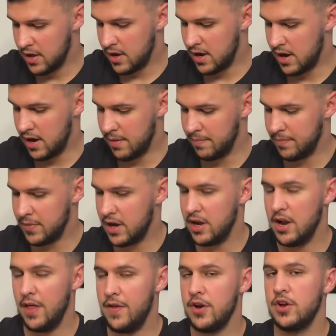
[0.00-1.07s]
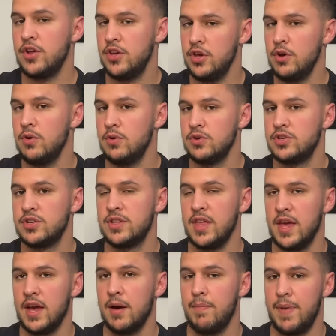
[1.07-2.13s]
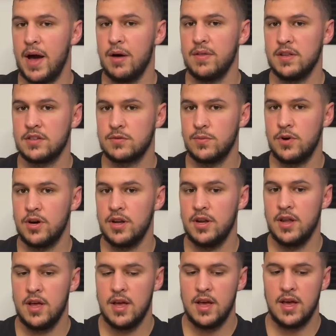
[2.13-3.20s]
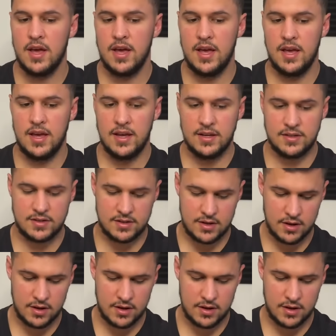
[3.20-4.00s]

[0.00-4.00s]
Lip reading: Another huge thing about this one is